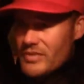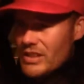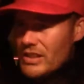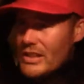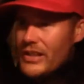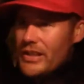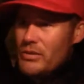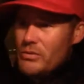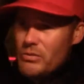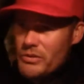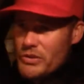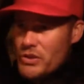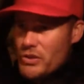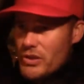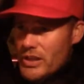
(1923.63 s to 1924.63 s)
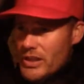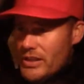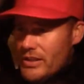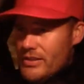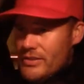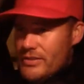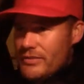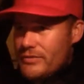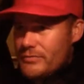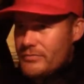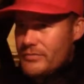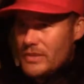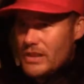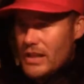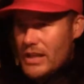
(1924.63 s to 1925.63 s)
cleared all the trees,
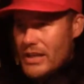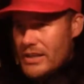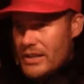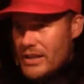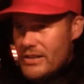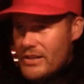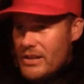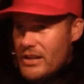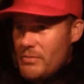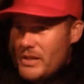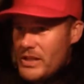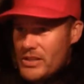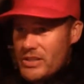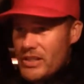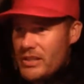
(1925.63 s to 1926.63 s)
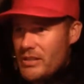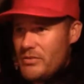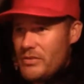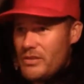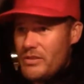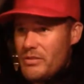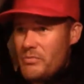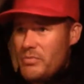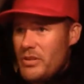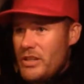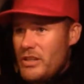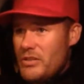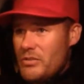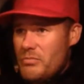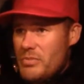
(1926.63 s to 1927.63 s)
and ended up actually in a pretty
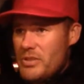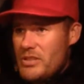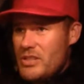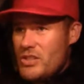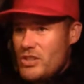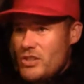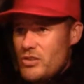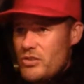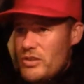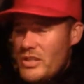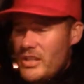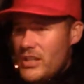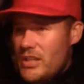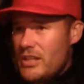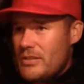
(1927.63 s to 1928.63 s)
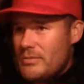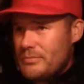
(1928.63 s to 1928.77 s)
good position on the